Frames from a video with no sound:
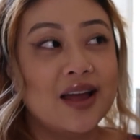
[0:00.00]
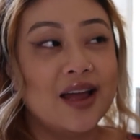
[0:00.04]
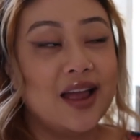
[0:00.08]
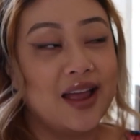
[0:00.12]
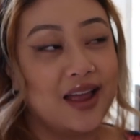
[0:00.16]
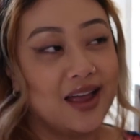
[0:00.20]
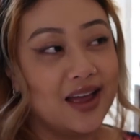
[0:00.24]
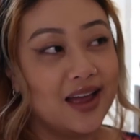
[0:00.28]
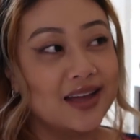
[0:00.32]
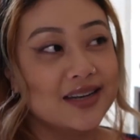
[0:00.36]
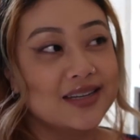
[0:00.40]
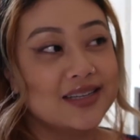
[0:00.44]

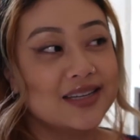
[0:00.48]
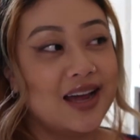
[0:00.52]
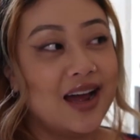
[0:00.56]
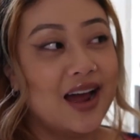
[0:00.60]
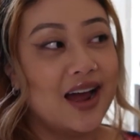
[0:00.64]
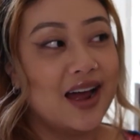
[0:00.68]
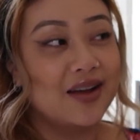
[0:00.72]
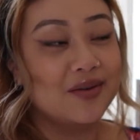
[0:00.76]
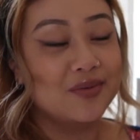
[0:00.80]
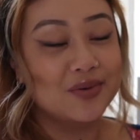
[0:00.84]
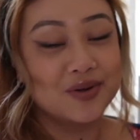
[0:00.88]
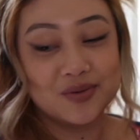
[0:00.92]
and
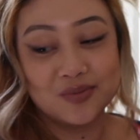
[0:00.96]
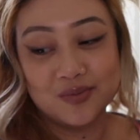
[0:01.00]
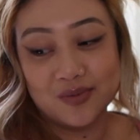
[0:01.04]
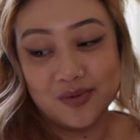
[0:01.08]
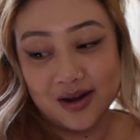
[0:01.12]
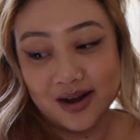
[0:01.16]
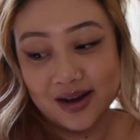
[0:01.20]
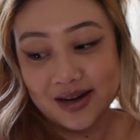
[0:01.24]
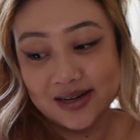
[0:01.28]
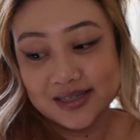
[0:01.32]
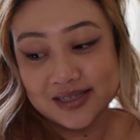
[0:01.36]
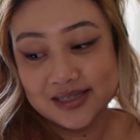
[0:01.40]
I would
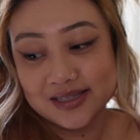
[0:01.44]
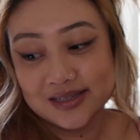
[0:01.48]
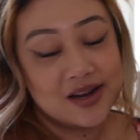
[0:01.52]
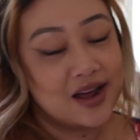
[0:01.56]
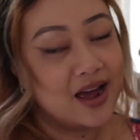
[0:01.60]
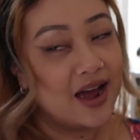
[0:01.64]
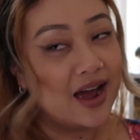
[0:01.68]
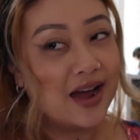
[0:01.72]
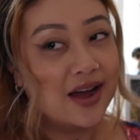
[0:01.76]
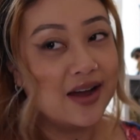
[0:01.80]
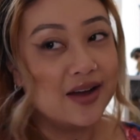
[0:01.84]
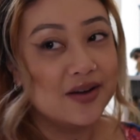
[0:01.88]
want to
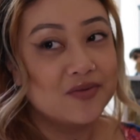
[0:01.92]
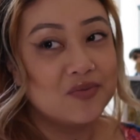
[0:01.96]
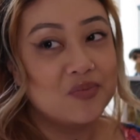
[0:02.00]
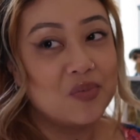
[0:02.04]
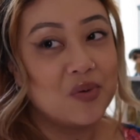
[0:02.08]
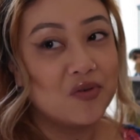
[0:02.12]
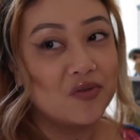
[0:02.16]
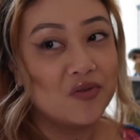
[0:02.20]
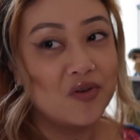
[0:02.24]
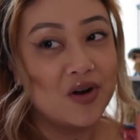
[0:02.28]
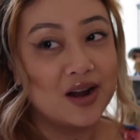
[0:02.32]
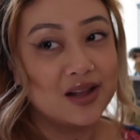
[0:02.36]
have
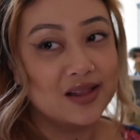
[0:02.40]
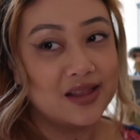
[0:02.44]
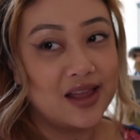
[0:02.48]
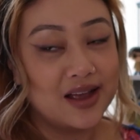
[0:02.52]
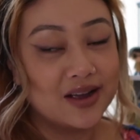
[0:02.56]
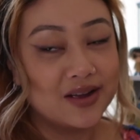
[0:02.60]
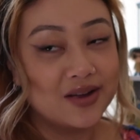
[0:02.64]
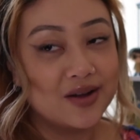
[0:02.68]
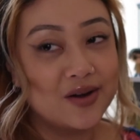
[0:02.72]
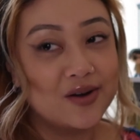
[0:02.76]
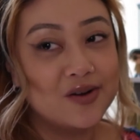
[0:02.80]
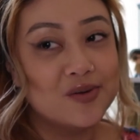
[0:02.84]
Before I
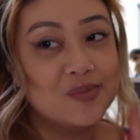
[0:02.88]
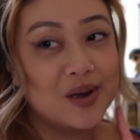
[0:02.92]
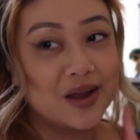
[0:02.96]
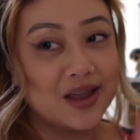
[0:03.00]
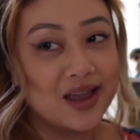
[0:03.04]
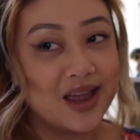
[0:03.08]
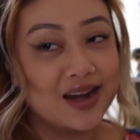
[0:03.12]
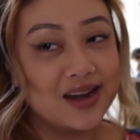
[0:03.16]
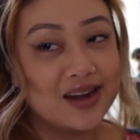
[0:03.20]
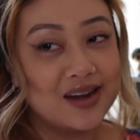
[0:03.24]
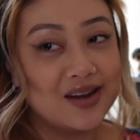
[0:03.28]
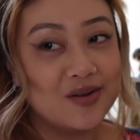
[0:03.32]
Let Go by
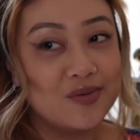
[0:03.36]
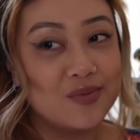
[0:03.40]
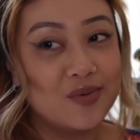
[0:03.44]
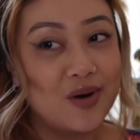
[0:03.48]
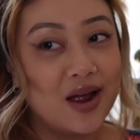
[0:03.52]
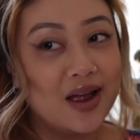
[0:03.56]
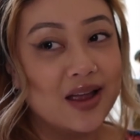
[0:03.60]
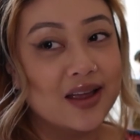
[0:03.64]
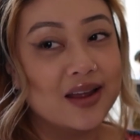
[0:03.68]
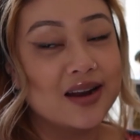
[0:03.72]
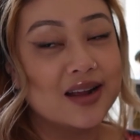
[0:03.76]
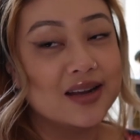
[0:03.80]
Kennedy
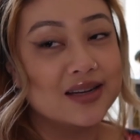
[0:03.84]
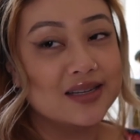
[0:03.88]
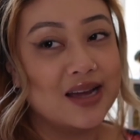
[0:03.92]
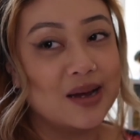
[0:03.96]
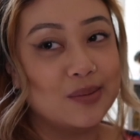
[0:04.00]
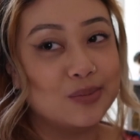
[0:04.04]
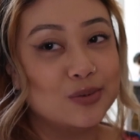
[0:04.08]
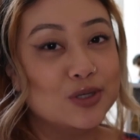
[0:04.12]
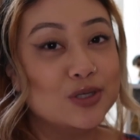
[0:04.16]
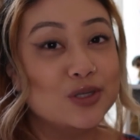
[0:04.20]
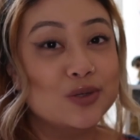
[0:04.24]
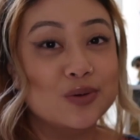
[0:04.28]
Ryan
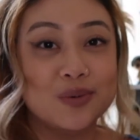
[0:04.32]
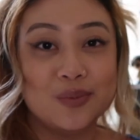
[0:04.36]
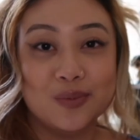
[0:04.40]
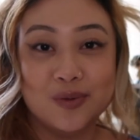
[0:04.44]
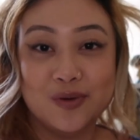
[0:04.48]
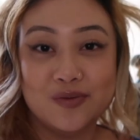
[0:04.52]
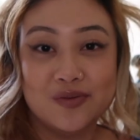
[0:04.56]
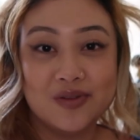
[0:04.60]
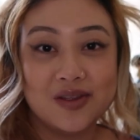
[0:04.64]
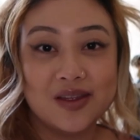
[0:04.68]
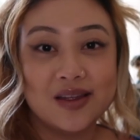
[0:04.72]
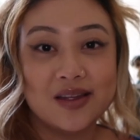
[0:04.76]
adapted to a
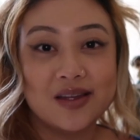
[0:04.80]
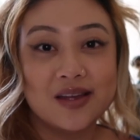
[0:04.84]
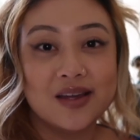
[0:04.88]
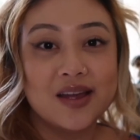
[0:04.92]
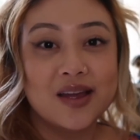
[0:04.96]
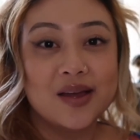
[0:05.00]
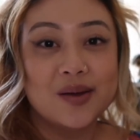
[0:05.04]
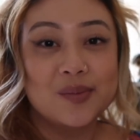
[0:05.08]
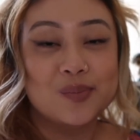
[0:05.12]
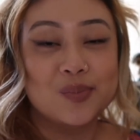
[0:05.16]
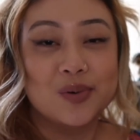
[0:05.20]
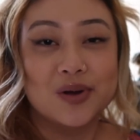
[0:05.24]
movie,
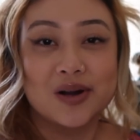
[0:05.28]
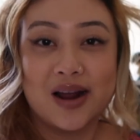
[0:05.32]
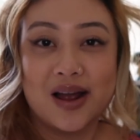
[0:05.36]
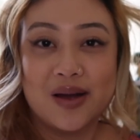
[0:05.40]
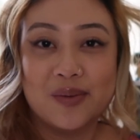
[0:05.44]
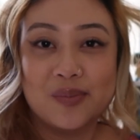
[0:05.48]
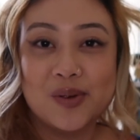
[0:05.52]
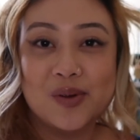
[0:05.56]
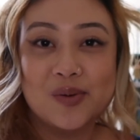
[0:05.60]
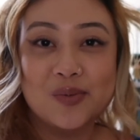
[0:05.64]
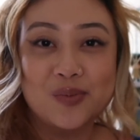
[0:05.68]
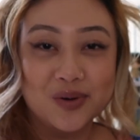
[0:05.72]
but
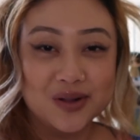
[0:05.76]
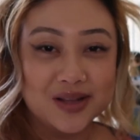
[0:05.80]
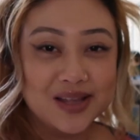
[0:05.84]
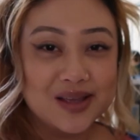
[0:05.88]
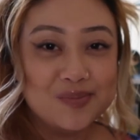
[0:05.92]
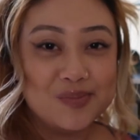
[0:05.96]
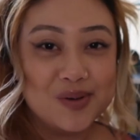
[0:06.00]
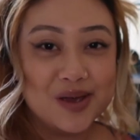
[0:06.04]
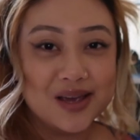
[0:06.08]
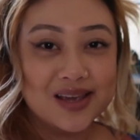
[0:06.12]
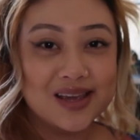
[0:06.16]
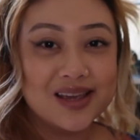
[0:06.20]
I'd be
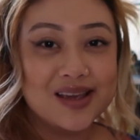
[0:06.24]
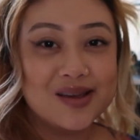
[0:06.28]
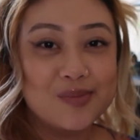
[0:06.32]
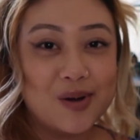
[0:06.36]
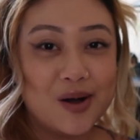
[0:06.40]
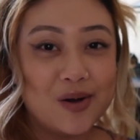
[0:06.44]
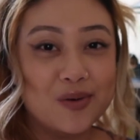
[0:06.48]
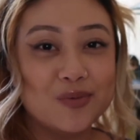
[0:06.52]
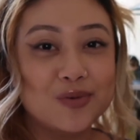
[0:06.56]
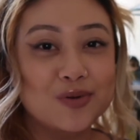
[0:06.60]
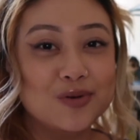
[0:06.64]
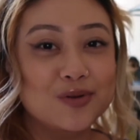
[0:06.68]
really picky
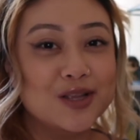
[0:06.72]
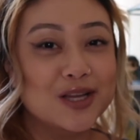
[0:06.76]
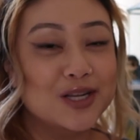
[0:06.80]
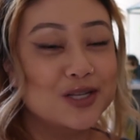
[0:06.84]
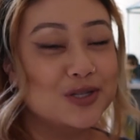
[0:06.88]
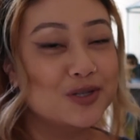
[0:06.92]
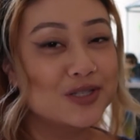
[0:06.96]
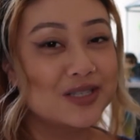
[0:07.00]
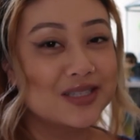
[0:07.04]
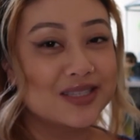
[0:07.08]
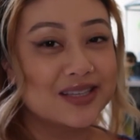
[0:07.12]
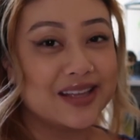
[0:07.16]
about who they
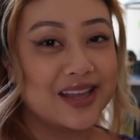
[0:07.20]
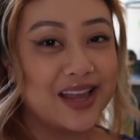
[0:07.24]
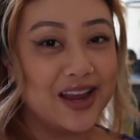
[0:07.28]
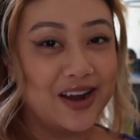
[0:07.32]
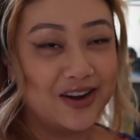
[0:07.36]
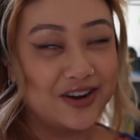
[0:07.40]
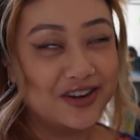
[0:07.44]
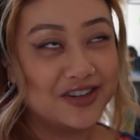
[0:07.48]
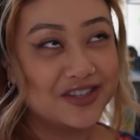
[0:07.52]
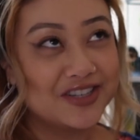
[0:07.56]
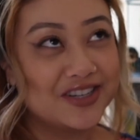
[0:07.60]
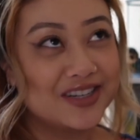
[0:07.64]
choose as the
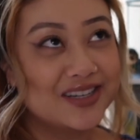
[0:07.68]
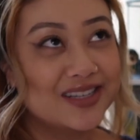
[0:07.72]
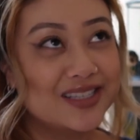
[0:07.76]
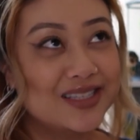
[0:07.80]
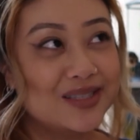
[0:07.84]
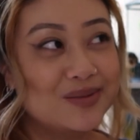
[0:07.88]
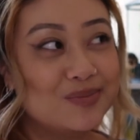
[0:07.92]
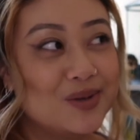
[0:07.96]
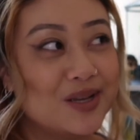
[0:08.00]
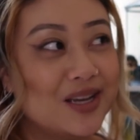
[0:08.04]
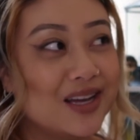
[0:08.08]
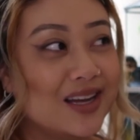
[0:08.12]

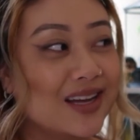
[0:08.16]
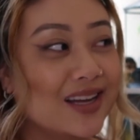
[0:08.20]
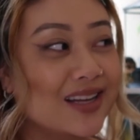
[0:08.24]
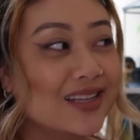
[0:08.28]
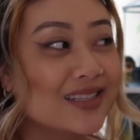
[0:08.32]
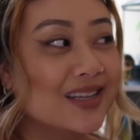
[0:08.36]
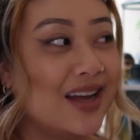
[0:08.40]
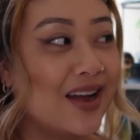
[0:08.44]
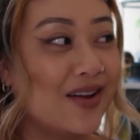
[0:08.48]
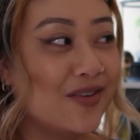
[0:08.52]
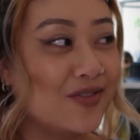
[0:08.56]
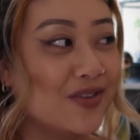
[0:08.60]
characters,
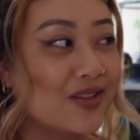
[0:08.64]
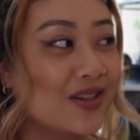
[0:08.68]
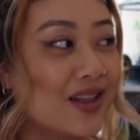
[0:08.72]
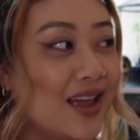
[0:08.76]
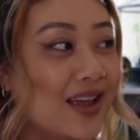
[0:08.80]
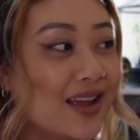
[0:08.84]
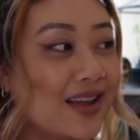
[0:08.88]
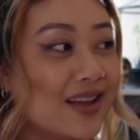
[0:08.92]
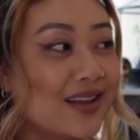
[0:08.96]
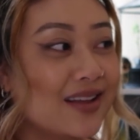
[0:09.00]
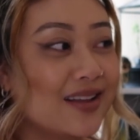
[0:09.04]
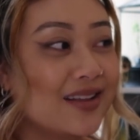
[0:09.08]
because I feel
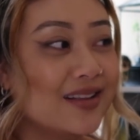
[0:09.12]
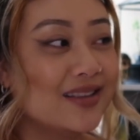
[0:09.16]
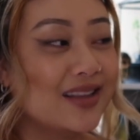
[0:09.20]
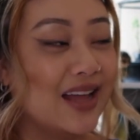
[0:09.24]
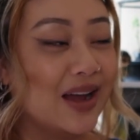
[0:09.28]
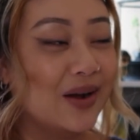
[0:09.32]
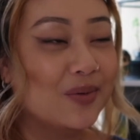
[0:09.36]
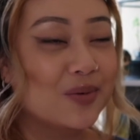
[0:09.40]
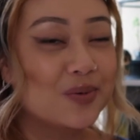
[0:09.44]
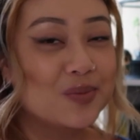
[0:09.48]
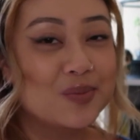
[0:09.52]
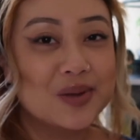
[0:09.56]
like
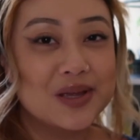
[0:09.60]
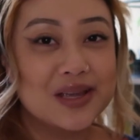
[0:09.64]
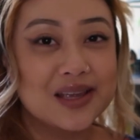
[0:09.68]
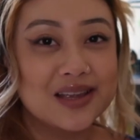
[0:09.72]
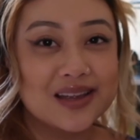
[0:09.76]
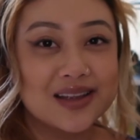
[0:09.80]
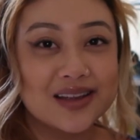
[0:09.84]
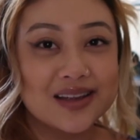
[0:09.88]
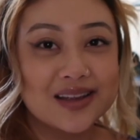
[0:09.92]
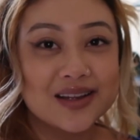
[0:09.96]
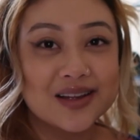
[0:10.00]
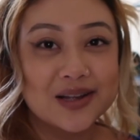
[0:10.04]
that would
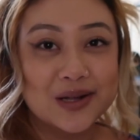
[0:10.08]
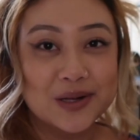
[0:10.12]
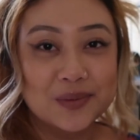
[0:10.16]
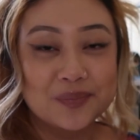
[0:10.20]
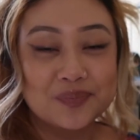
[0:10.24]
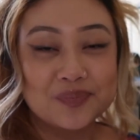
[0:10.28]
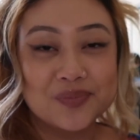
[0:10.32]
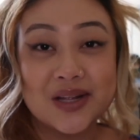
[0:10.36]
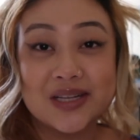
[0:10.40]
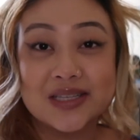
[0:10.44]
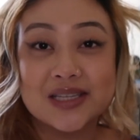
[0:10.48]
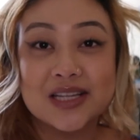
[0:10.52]
be,
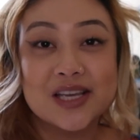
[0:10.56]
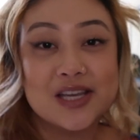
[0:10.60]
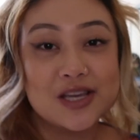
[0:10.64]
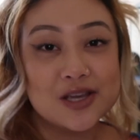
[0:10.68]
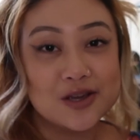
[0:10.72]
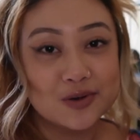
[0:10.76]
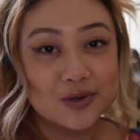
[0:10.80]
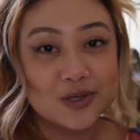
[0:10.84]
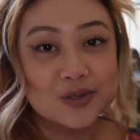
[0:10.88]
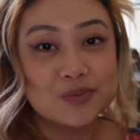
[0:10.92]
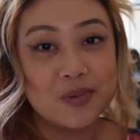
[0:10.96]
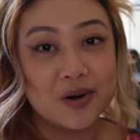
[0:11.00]
that's a
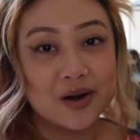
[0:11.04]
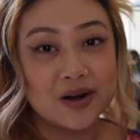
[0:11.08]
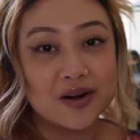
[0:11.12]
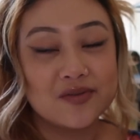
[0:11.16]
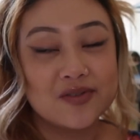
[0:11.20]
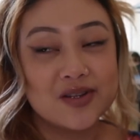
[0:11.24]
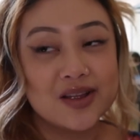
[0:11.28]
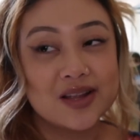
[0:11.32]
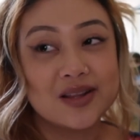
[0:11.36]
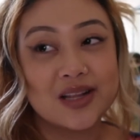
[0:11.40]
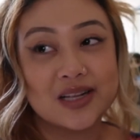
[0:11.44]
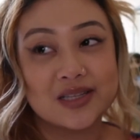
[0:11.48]
huge part
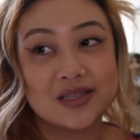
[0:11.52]
of it.